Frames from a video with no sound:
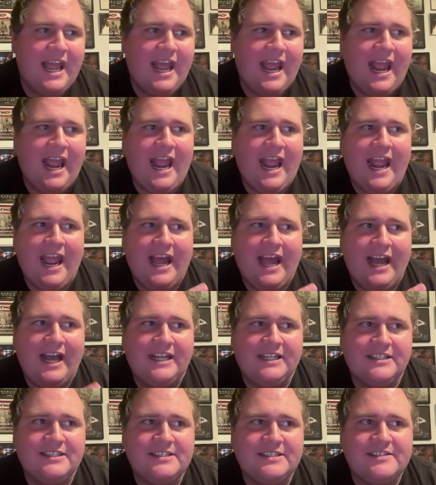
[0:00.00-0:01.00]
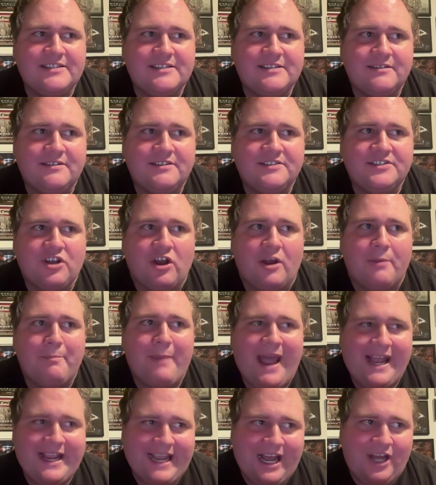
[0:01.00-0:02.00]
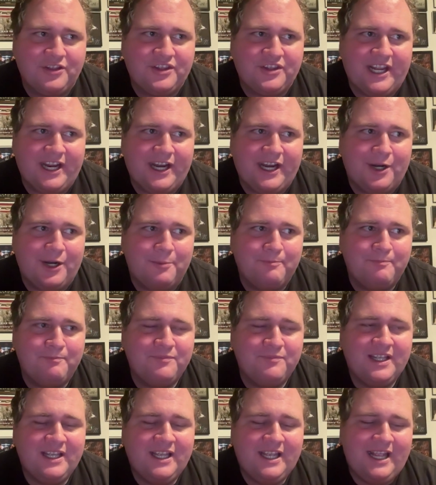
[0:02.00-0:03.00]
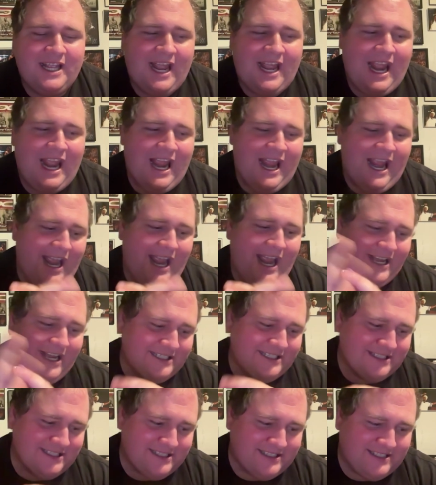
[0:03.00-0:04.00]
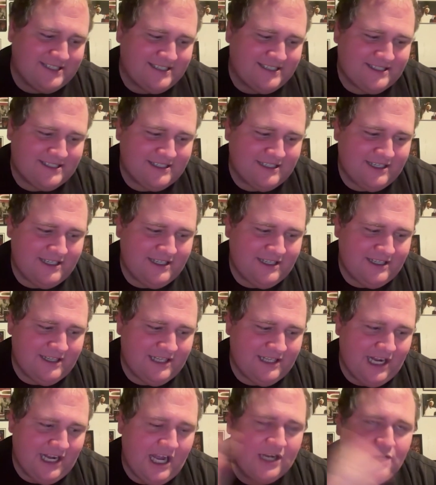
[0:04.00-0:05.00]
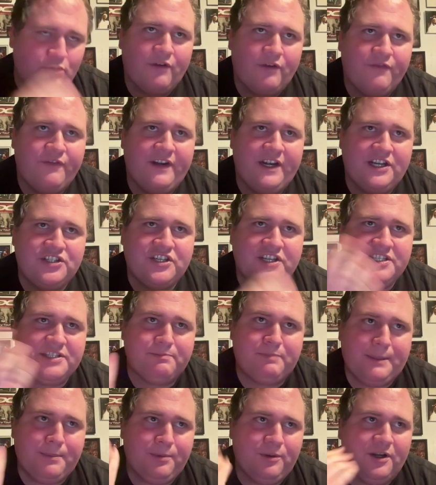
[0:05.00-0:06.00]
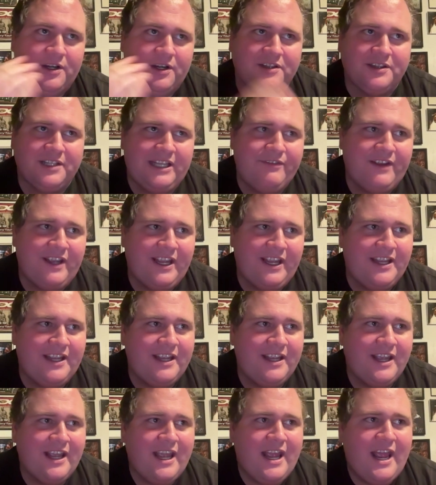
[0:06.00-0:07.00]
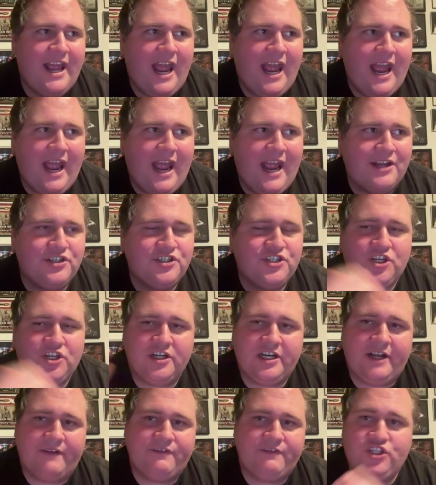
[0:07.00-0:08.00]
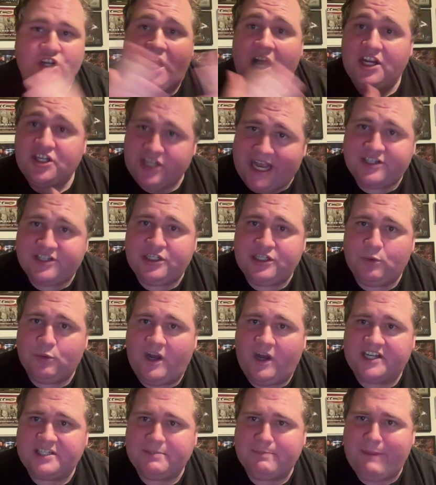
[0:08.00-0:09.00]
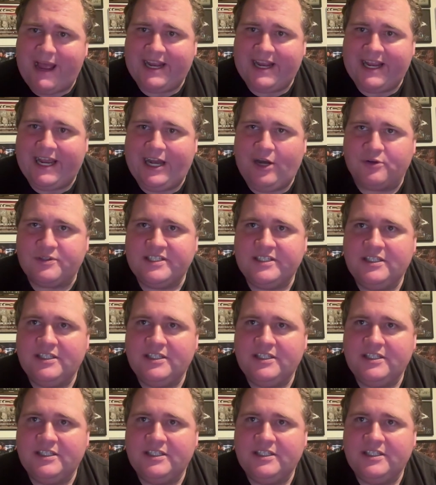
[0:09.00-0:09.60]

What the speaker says: And so I'm back out there, and the encore finishes. People are leaving, and sure enough, Josh actually walks back out.